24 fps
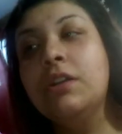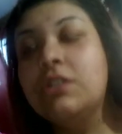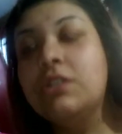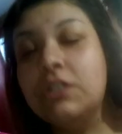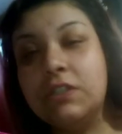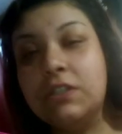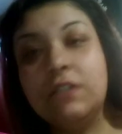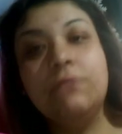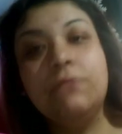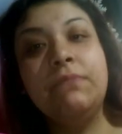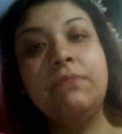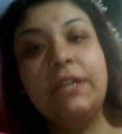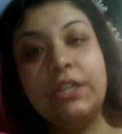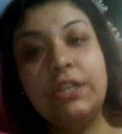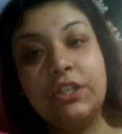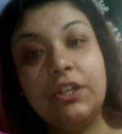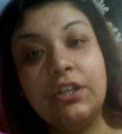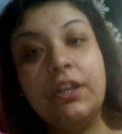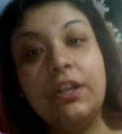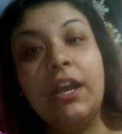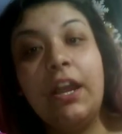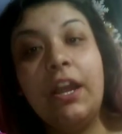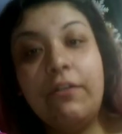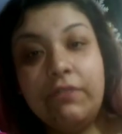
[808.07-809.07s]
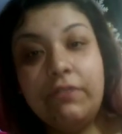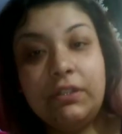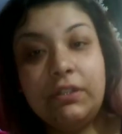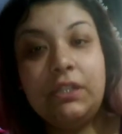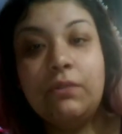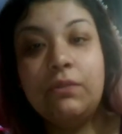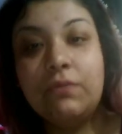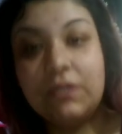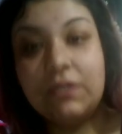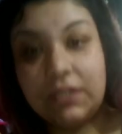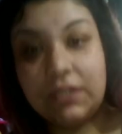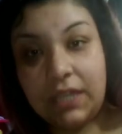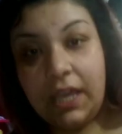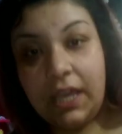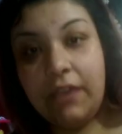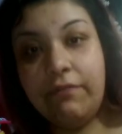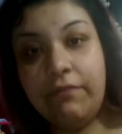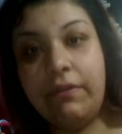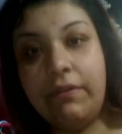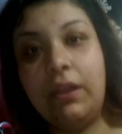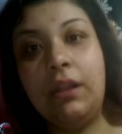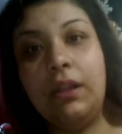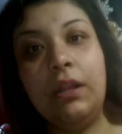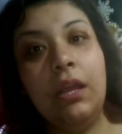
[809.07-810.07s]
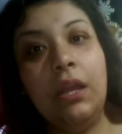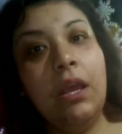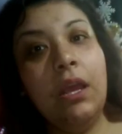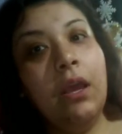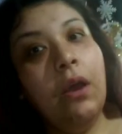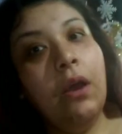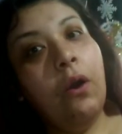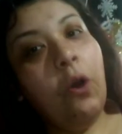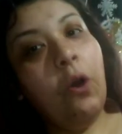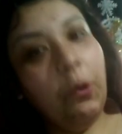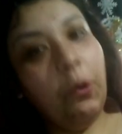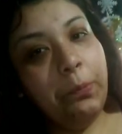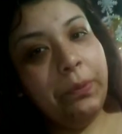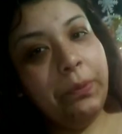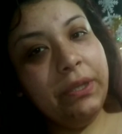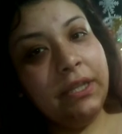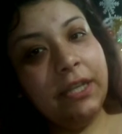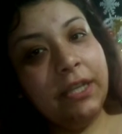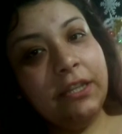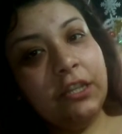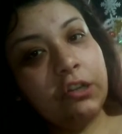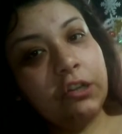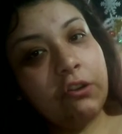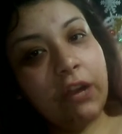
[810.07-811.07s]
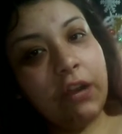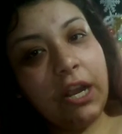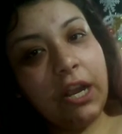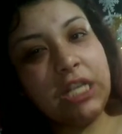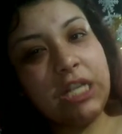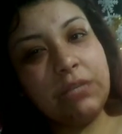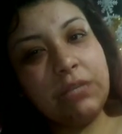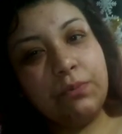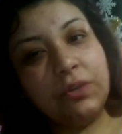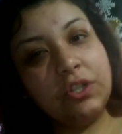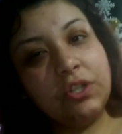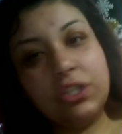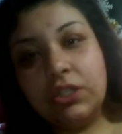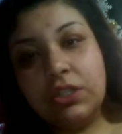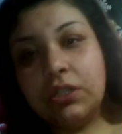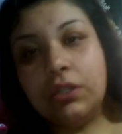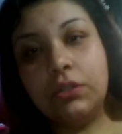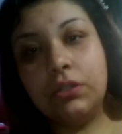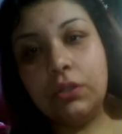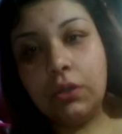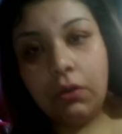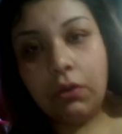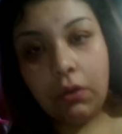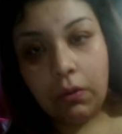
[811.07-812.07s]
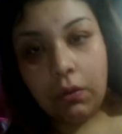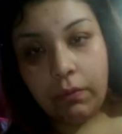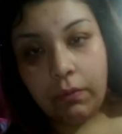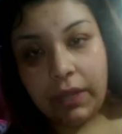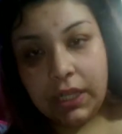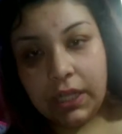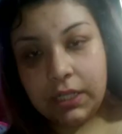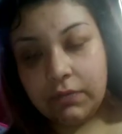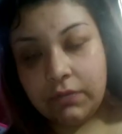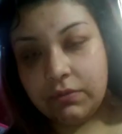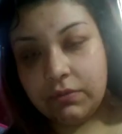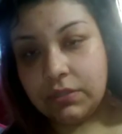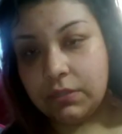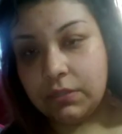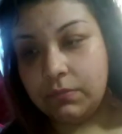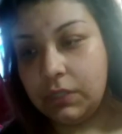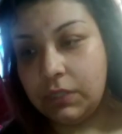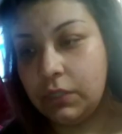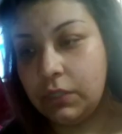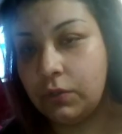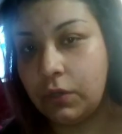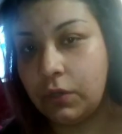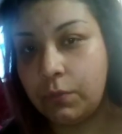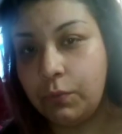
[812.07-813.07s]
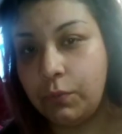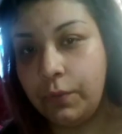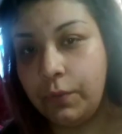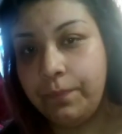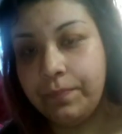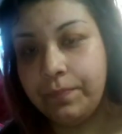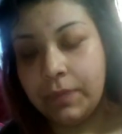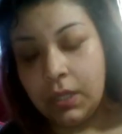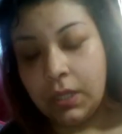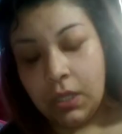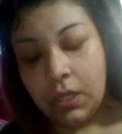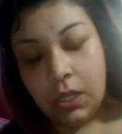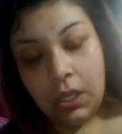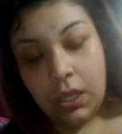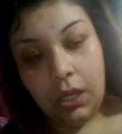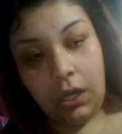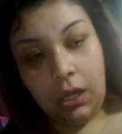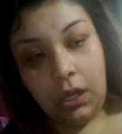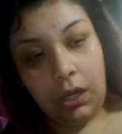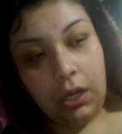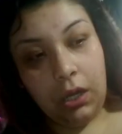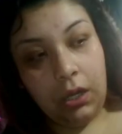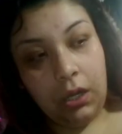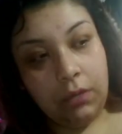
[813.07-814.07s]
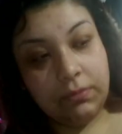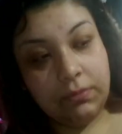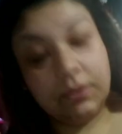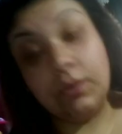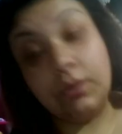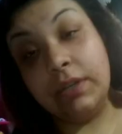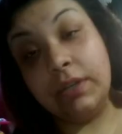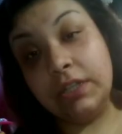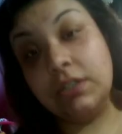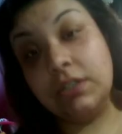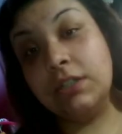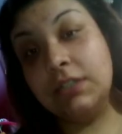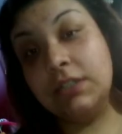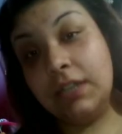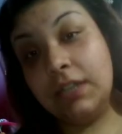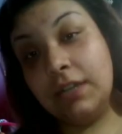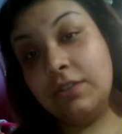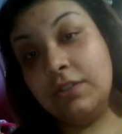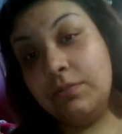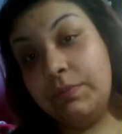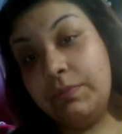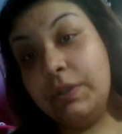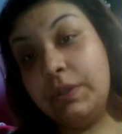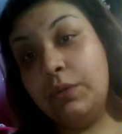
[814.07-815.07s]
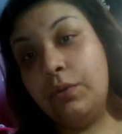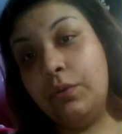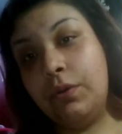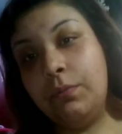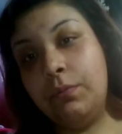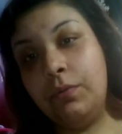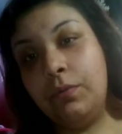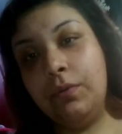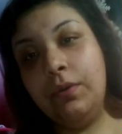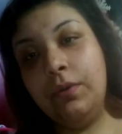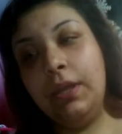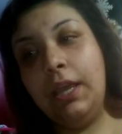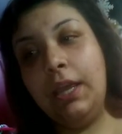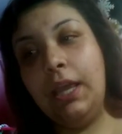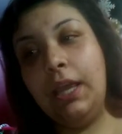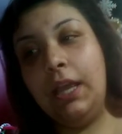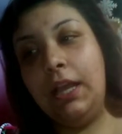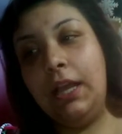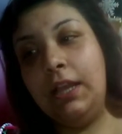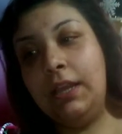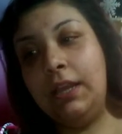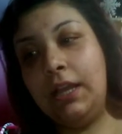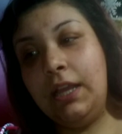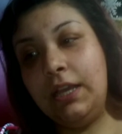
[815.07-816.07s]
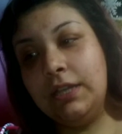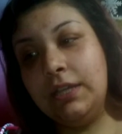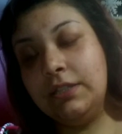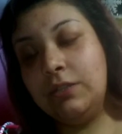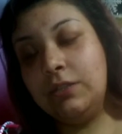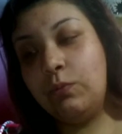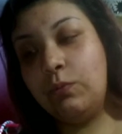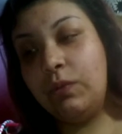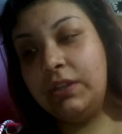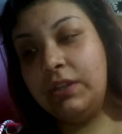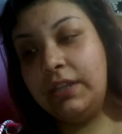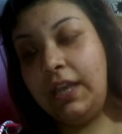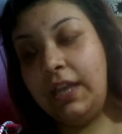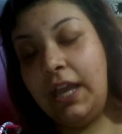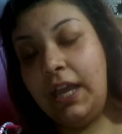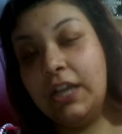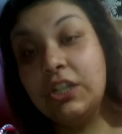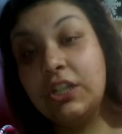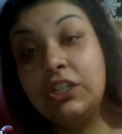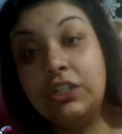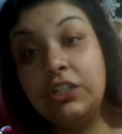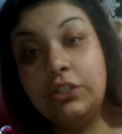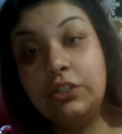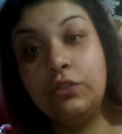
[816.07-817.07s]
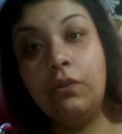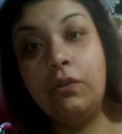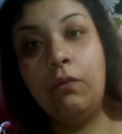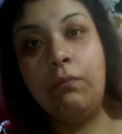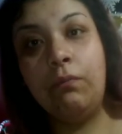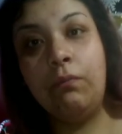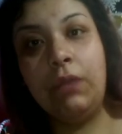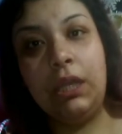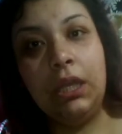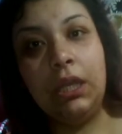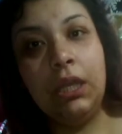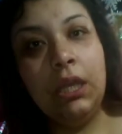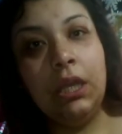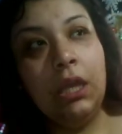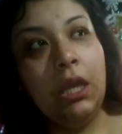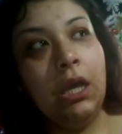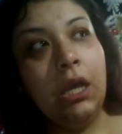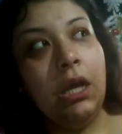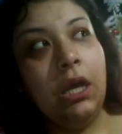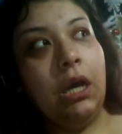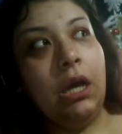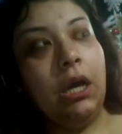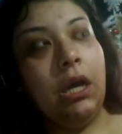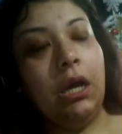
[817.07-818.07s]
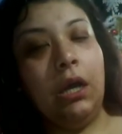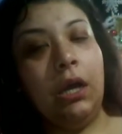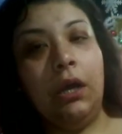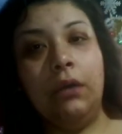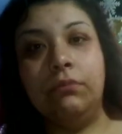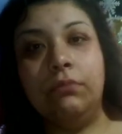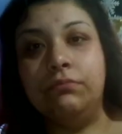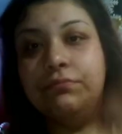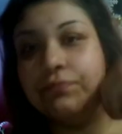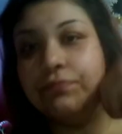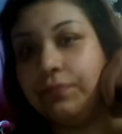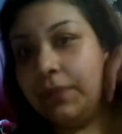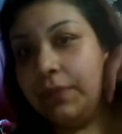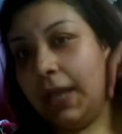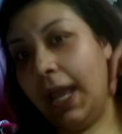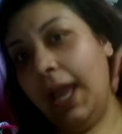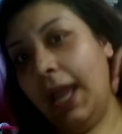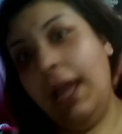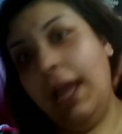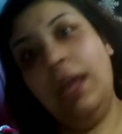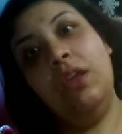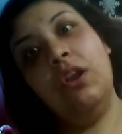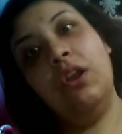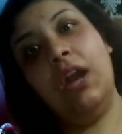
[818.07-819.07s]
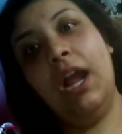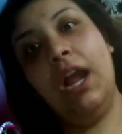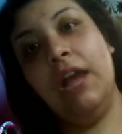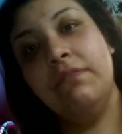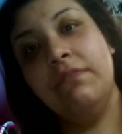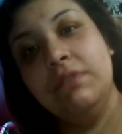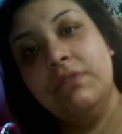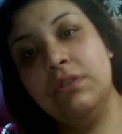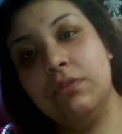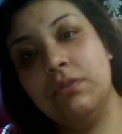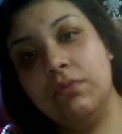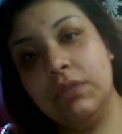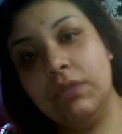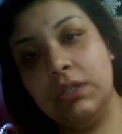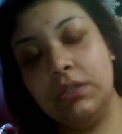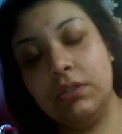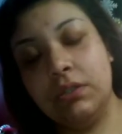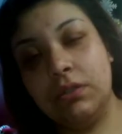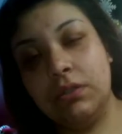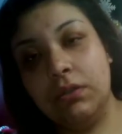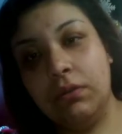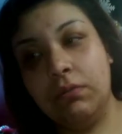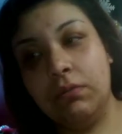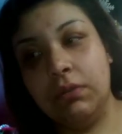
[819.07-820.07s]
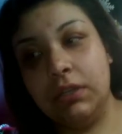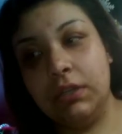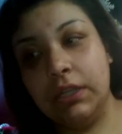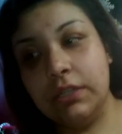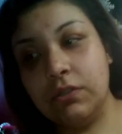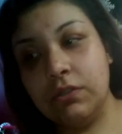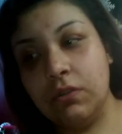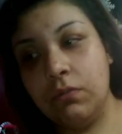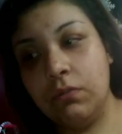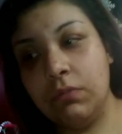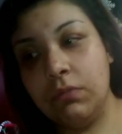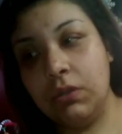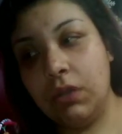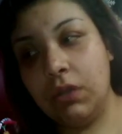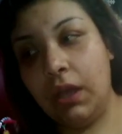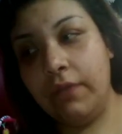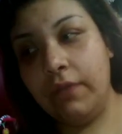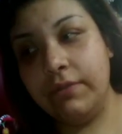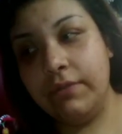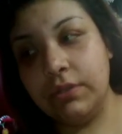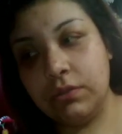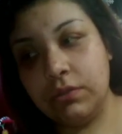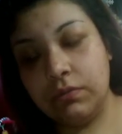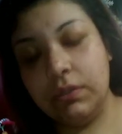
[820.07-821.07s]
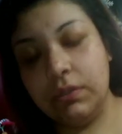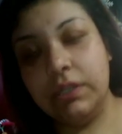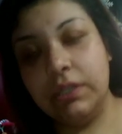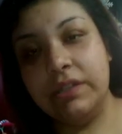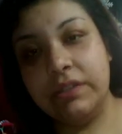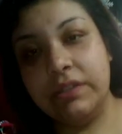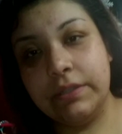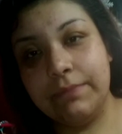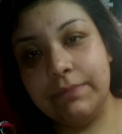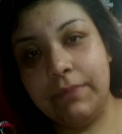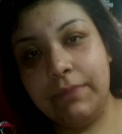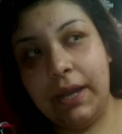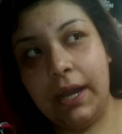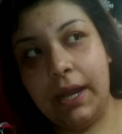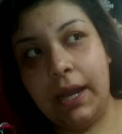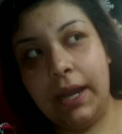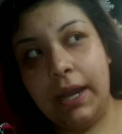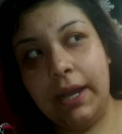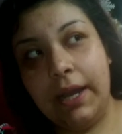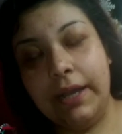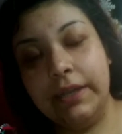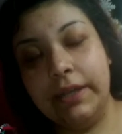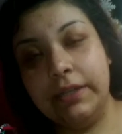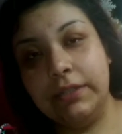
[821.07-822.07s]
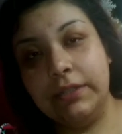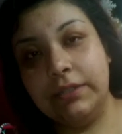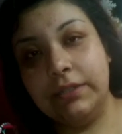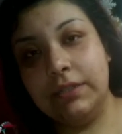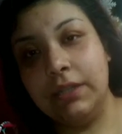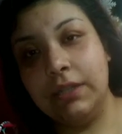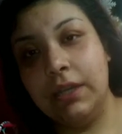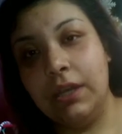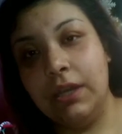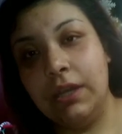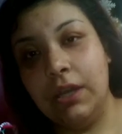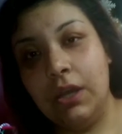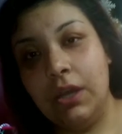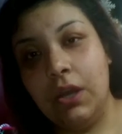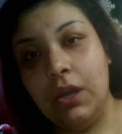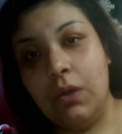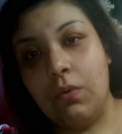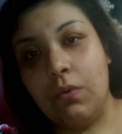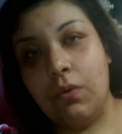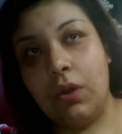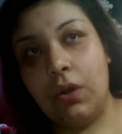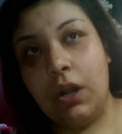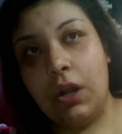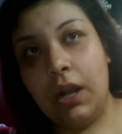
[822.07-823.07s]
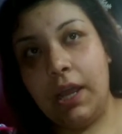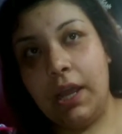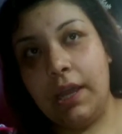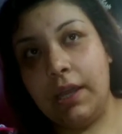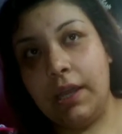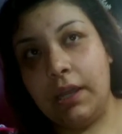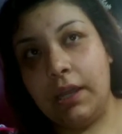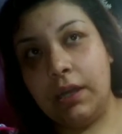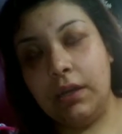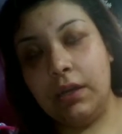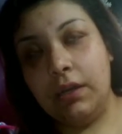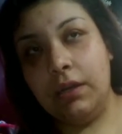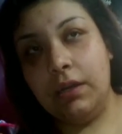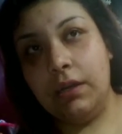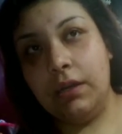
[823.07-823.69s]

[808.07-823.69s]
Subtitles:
just to make sure everything was safe and hoping that the cramps were just going to go away and there was something normal. So it turned out to be normal, and that's when they actually told me, hey, you're having twins. So when they told me you're having twins, my eyes were like